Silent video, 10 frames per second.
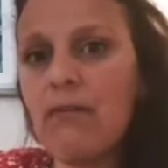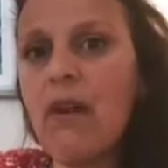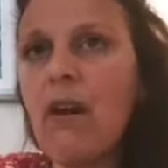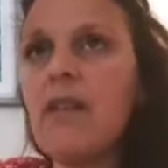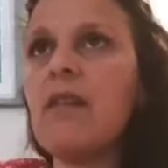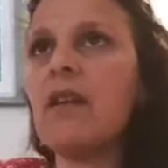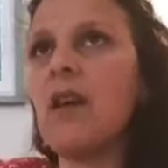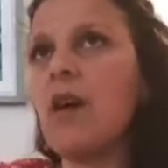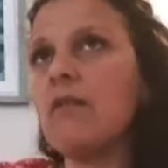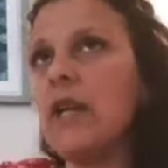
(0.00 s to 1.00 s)
rather than
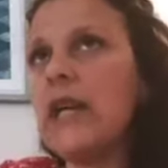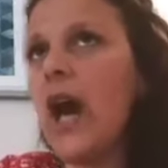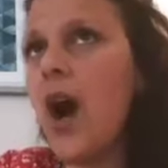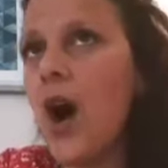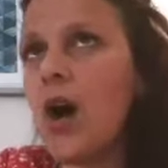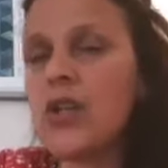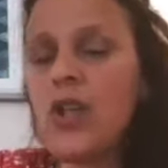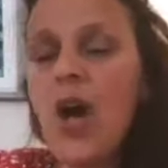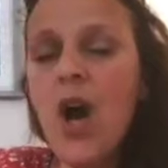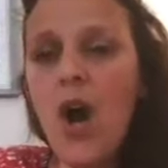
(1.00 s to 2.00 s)
going really harsh
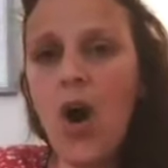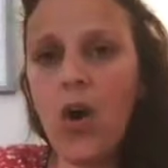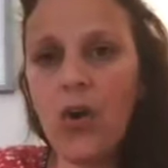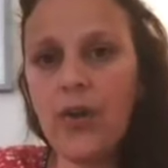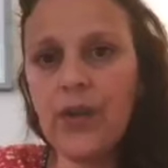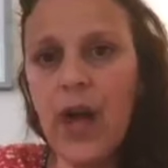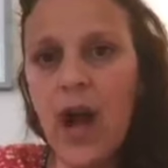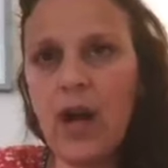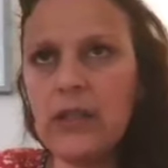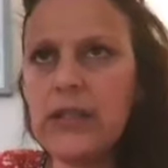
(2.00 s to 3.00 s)
on,
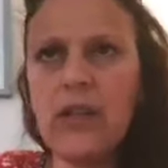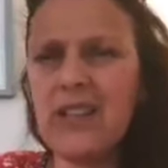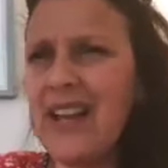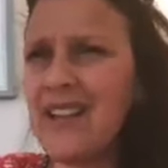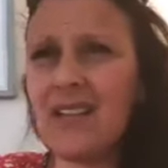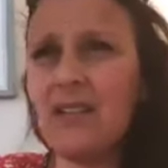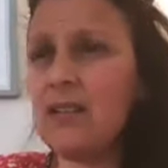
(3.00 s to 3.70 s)
uh, you know, like